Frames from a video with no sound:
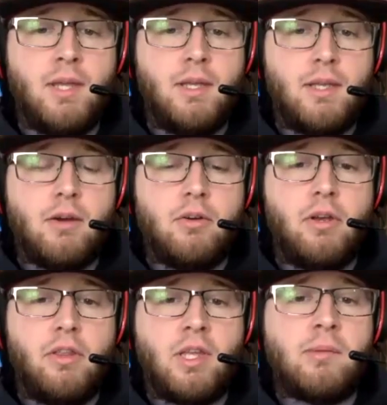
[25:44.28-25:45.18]
now, who do
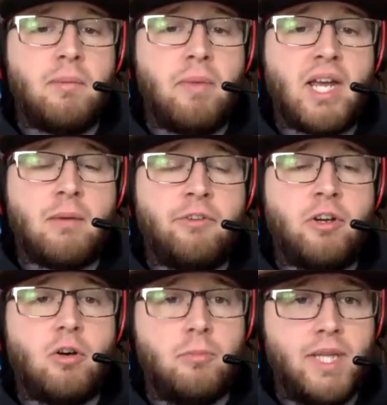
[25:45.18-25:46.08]
you think could be backup for
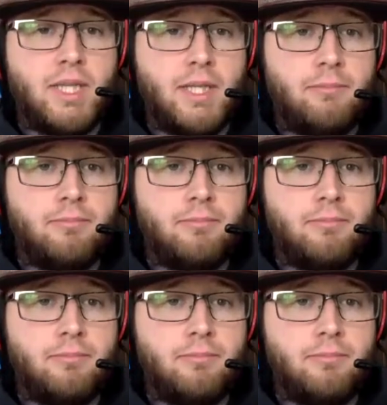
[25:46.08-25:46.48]
Cole Bentley?